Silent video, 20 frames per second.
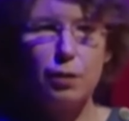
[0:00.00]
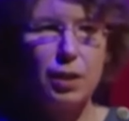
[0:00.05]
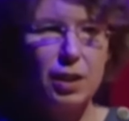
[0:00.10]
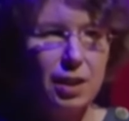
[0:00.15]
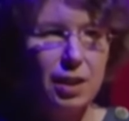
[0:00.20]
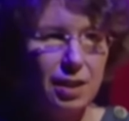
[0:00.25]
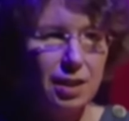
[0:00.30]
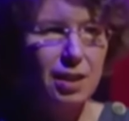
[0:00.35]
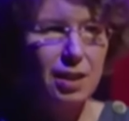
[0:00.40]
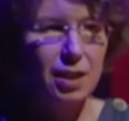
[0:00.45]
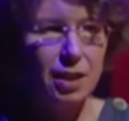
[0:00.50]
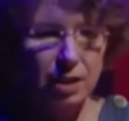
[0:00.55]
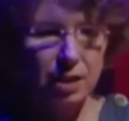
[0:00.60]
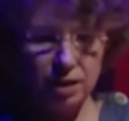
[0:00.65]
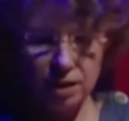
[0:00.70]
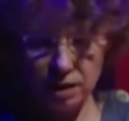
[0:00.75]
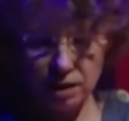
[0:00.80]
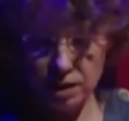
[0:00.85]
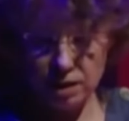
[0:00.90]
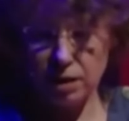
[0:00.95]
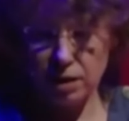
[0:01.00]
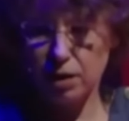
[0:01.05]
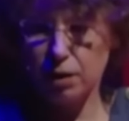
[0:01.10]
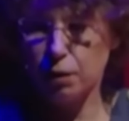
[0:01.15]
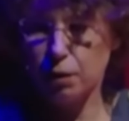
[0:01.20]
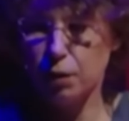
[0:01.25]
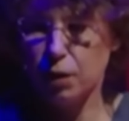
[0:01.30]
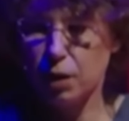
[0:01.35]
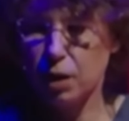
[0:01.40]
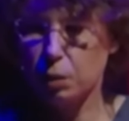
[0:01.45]
It doesn't exist in the
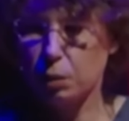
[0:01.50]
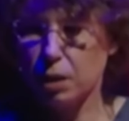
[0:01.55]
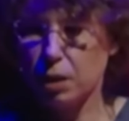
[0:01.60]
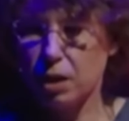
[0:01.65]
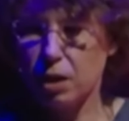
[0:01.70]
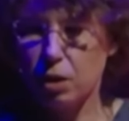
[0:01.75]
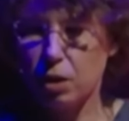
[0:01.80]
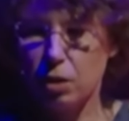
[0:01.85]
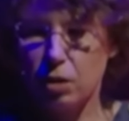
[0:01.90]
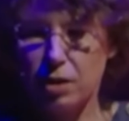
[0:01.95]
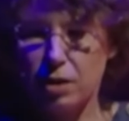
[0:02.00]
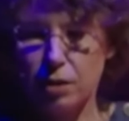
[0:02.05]
fundamental laws